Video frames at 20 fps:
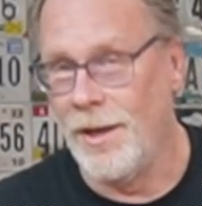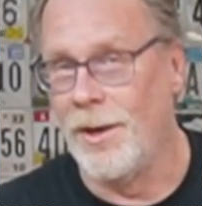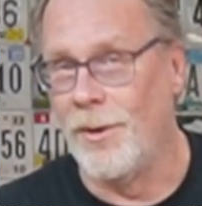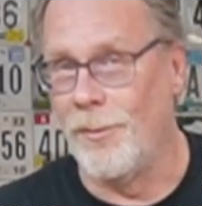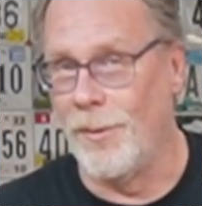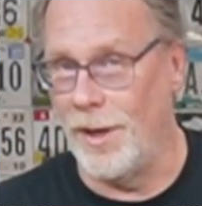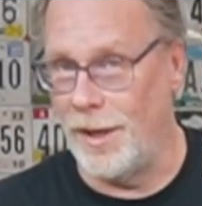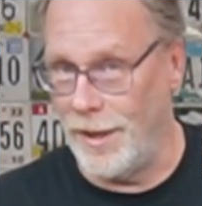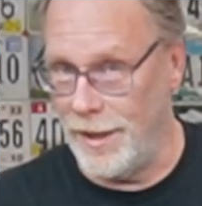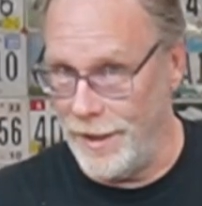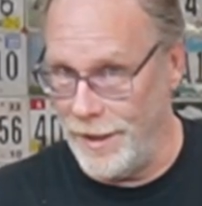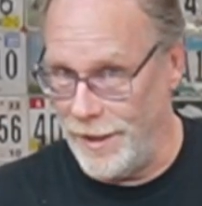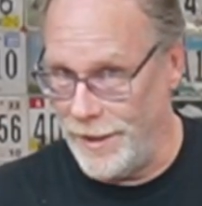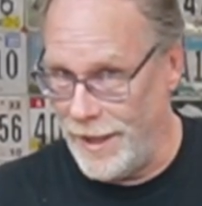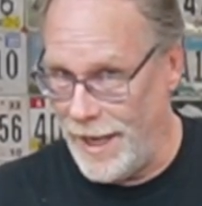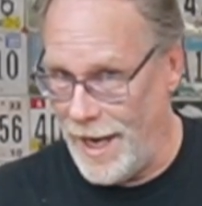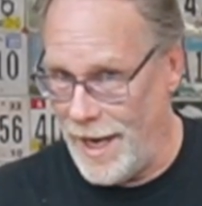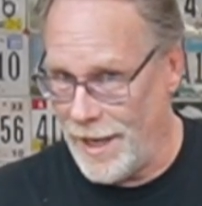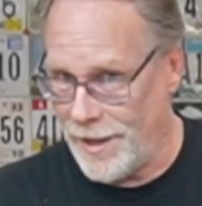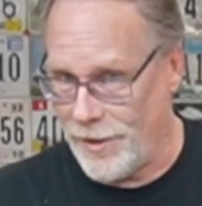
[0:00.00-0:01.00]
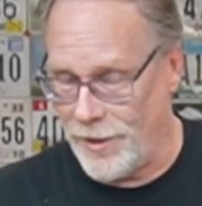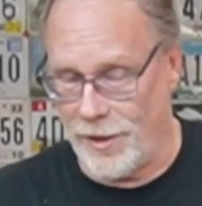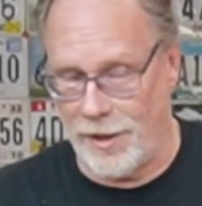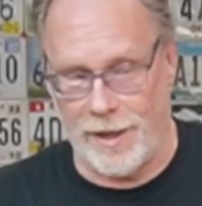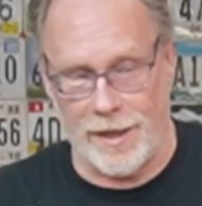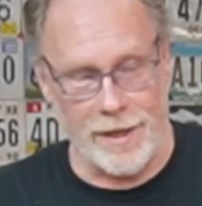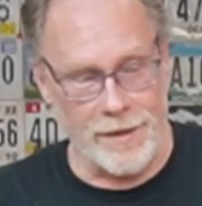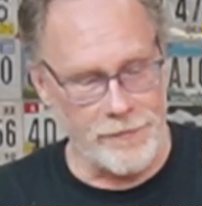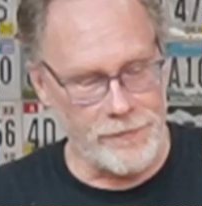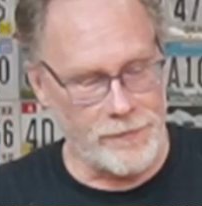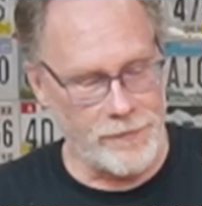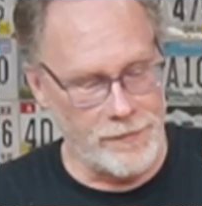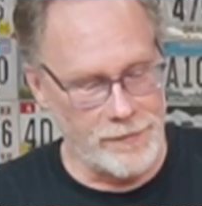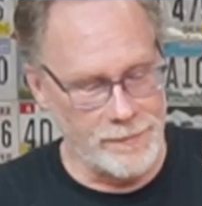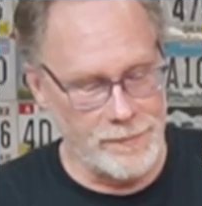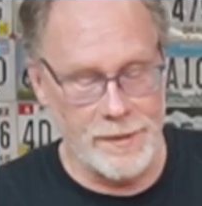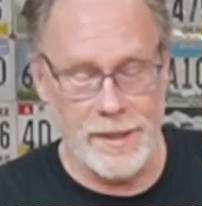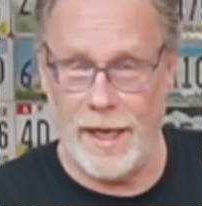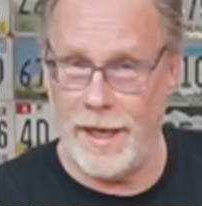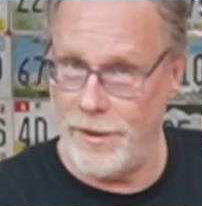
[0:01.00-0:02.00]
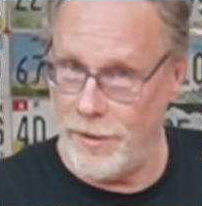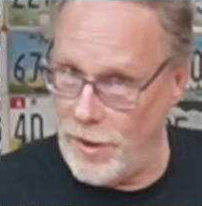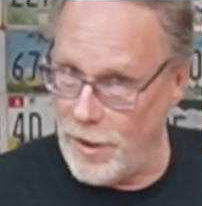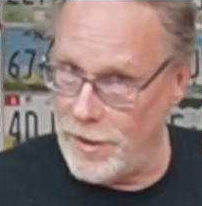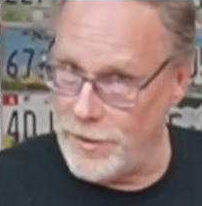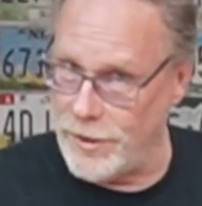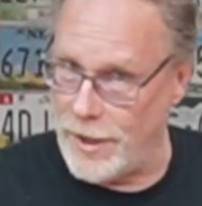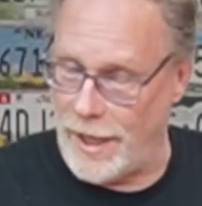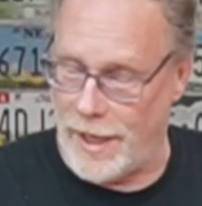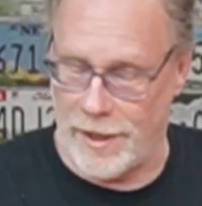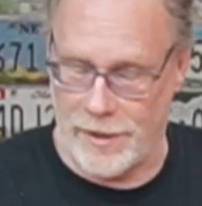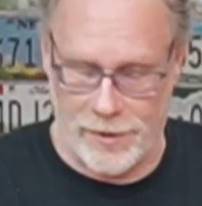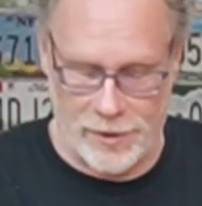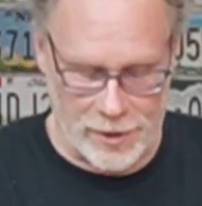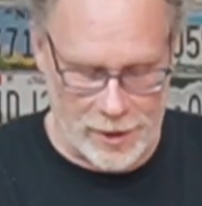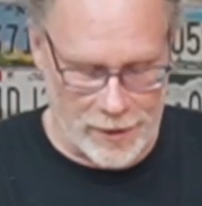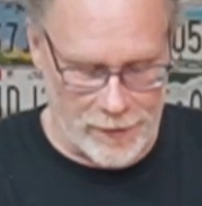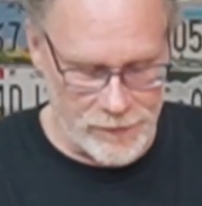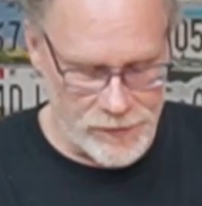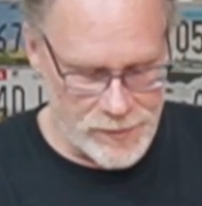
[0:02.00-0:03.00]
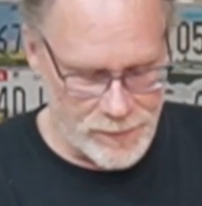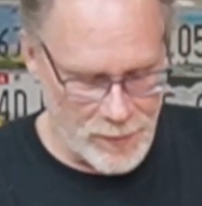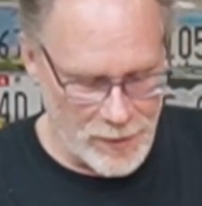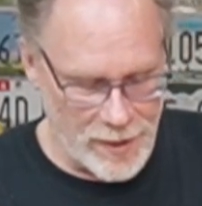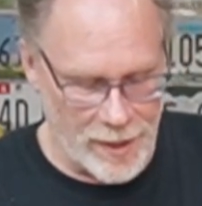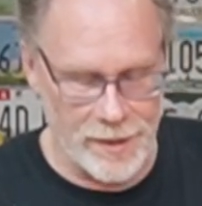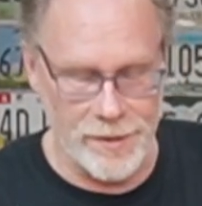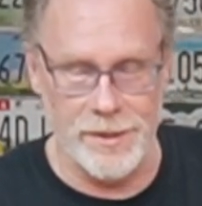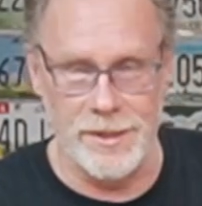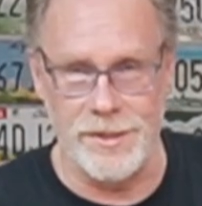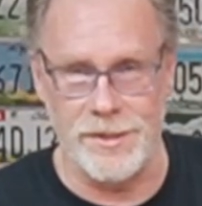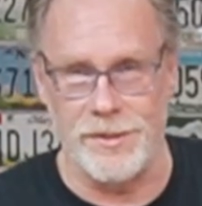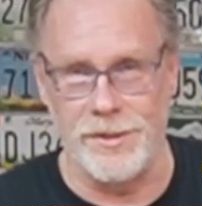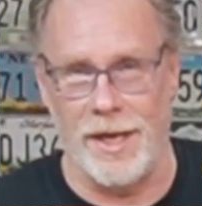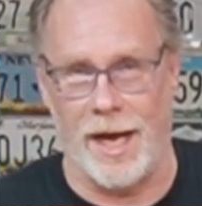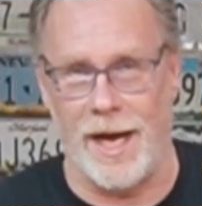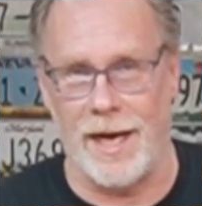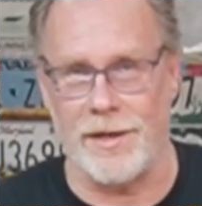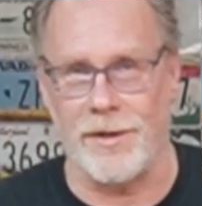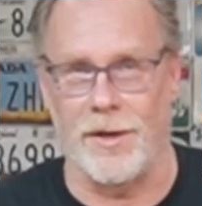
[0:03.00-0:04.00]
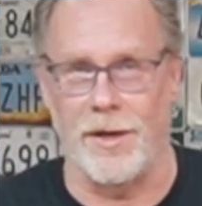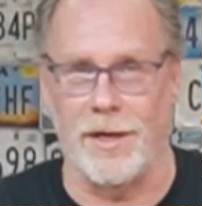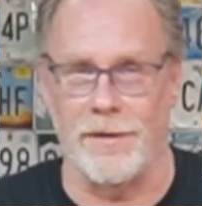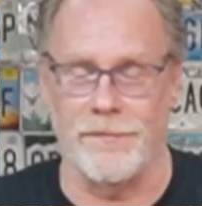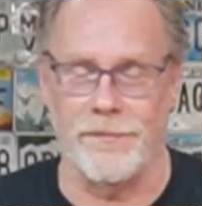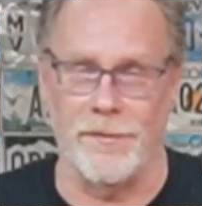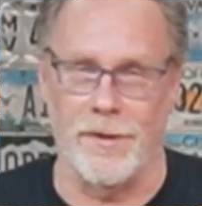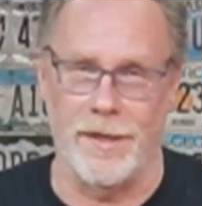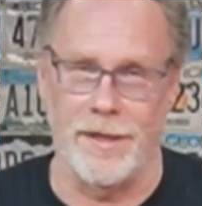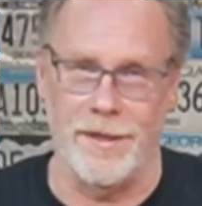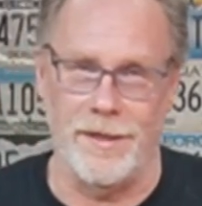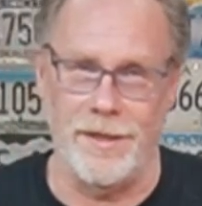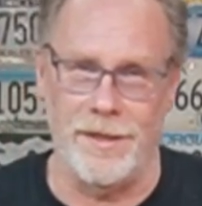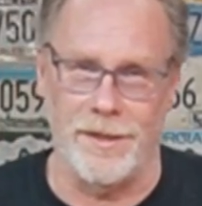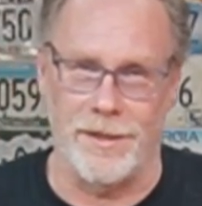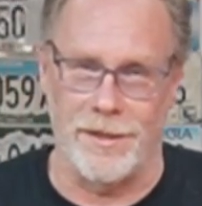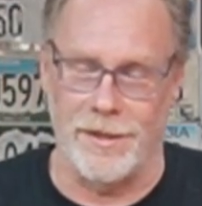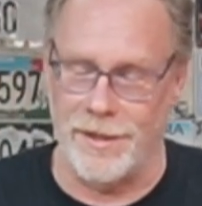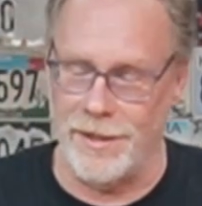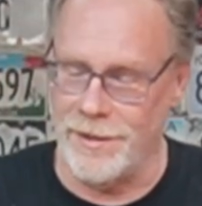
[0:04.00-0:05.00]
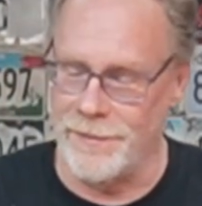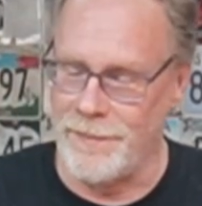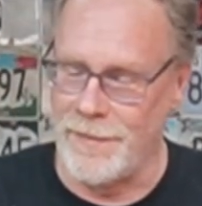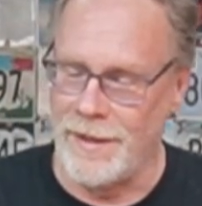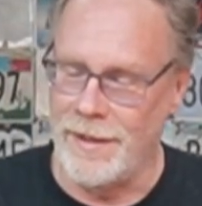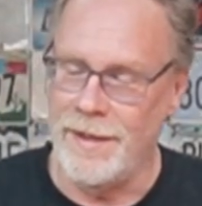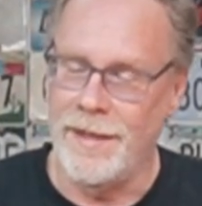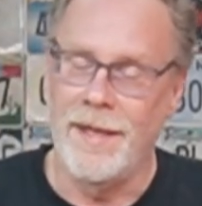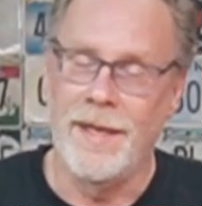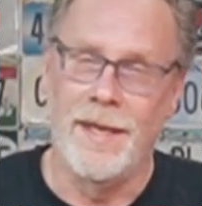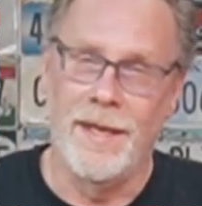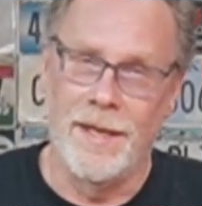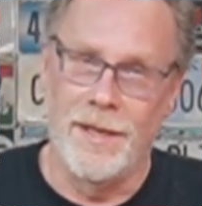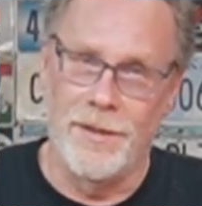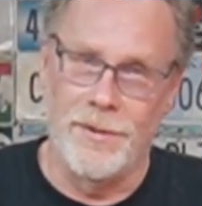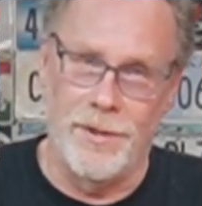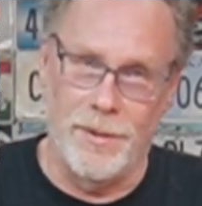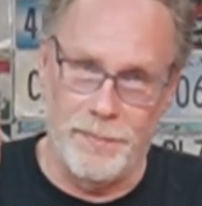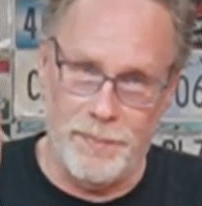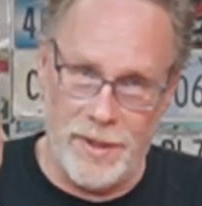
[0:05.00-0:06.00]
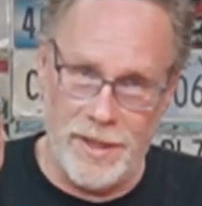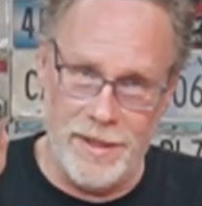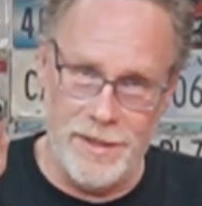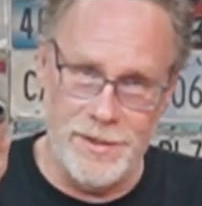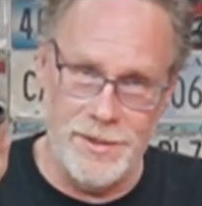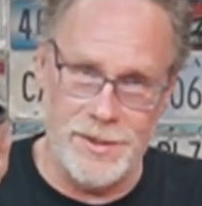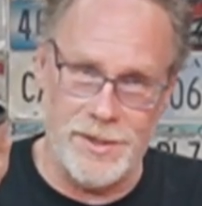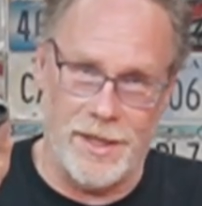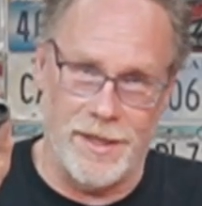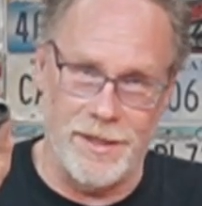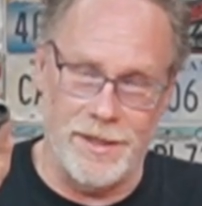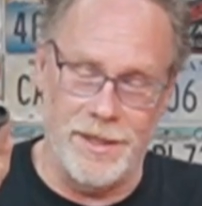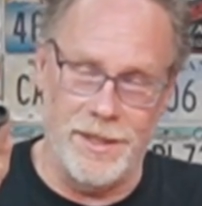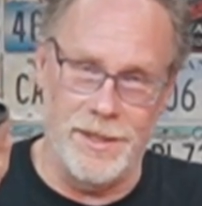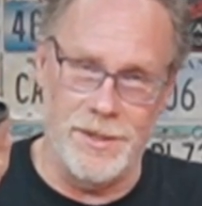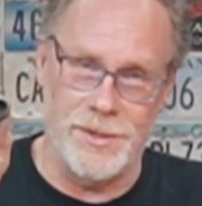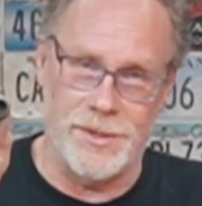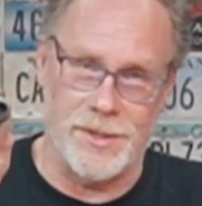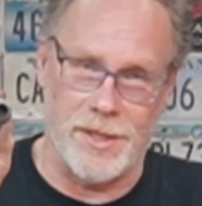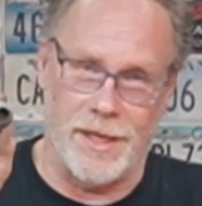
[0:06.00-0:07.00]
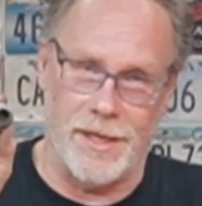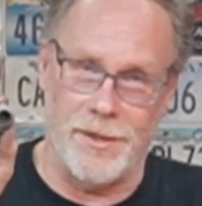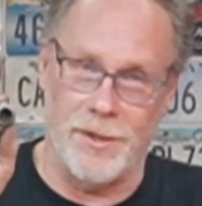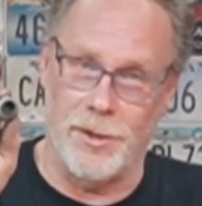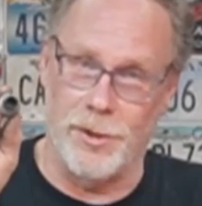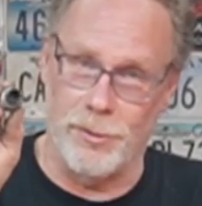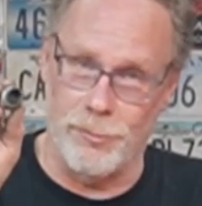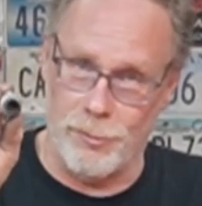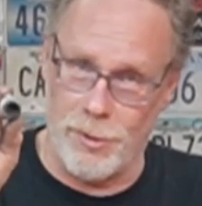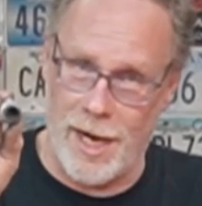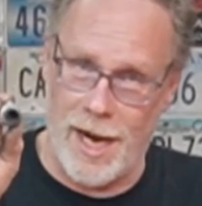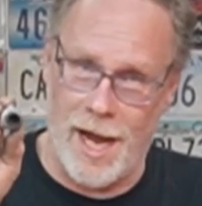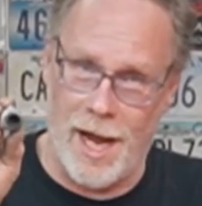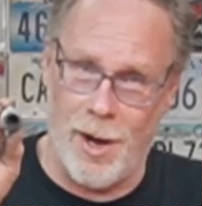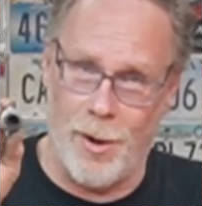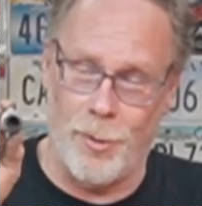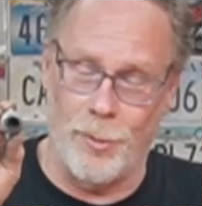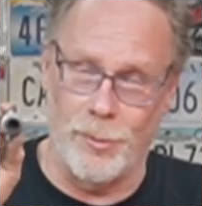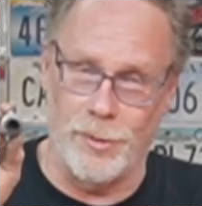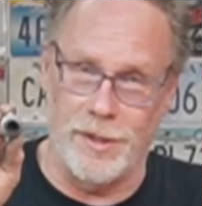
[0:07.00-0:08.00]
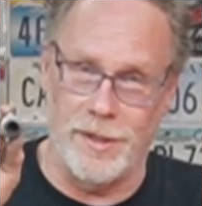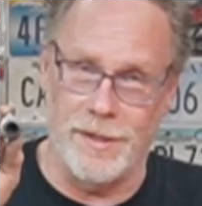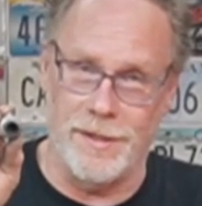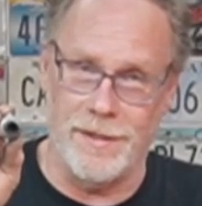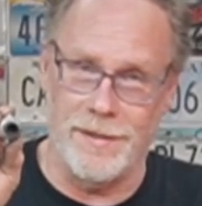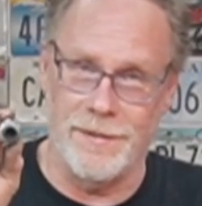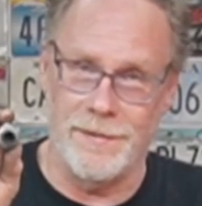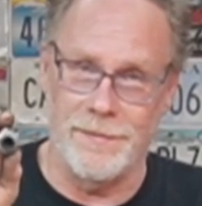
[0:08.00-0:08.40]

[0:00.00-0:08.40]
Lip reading: Well, on a knockoff, not all knockoffs, but on this knockoff right here, the pins on the inside are round.